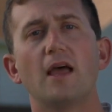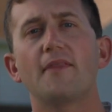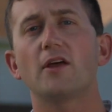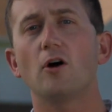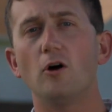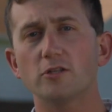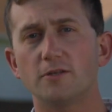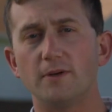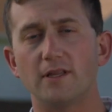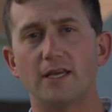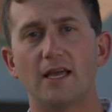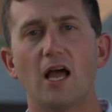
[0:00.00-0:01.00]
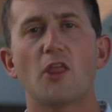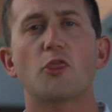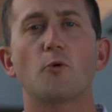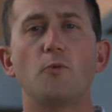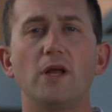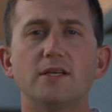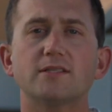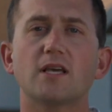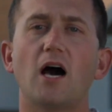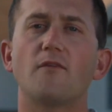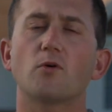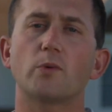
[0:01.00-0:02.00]
that ultimately the risk
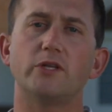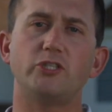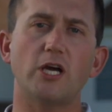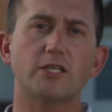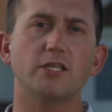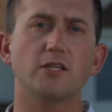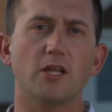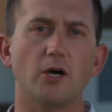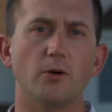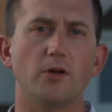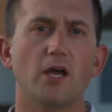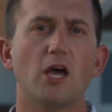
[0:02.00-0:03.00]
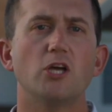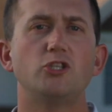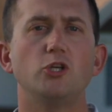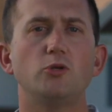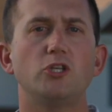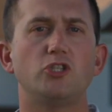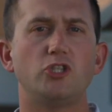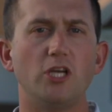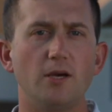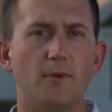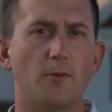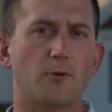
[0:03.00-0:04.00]
of a rejected load due to
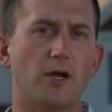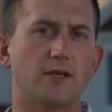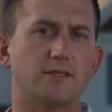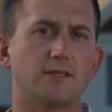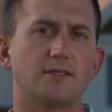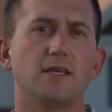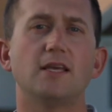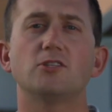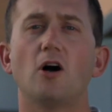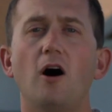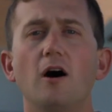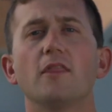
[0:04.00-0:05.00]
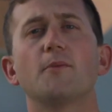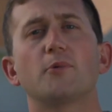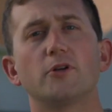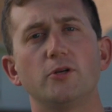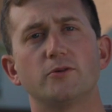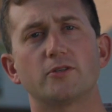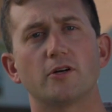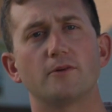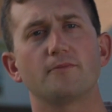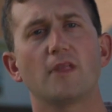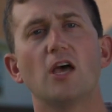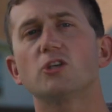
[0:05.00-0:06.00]
GMO presence is on the producer.
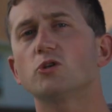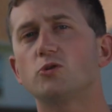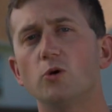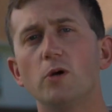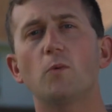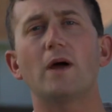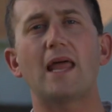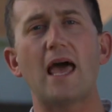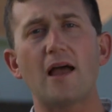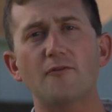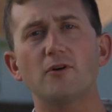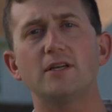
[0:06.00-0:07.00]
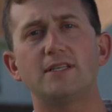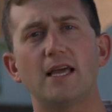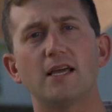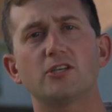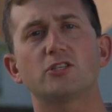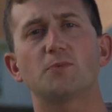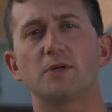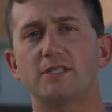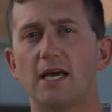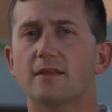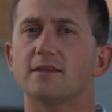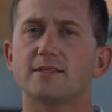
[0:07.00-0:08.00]
So doing whatever it takes to
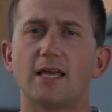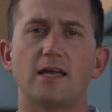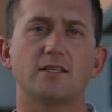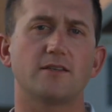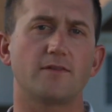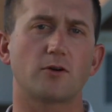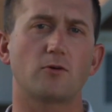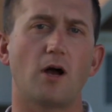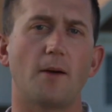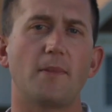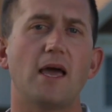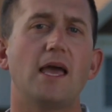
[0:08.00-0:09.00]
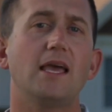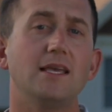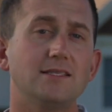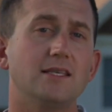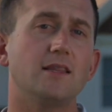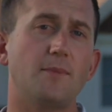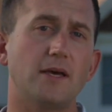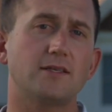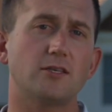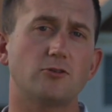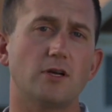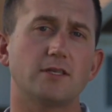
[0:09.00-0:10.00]
protect the status of the crop is in the best
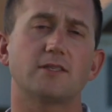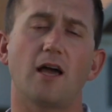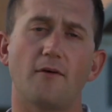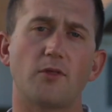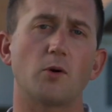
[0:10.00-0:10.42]
interest of the